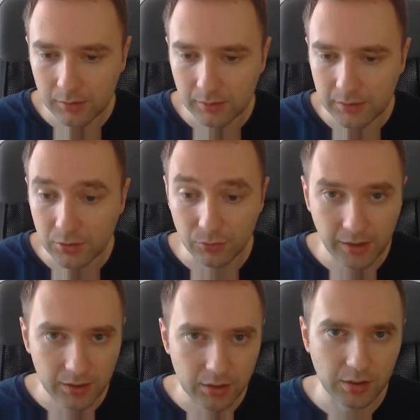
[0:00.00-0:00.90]
Right, so
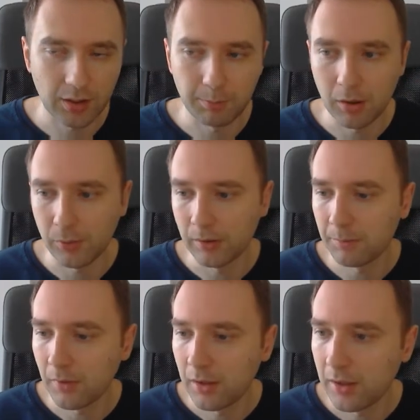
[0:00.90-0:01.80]
that's really power.
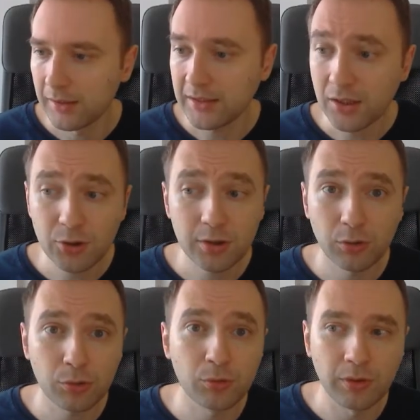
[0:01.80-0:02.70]
Let's actually
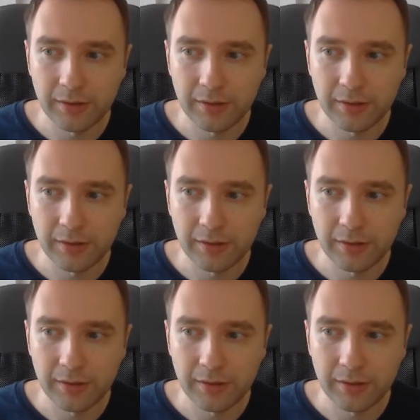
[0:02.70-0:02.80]
go through a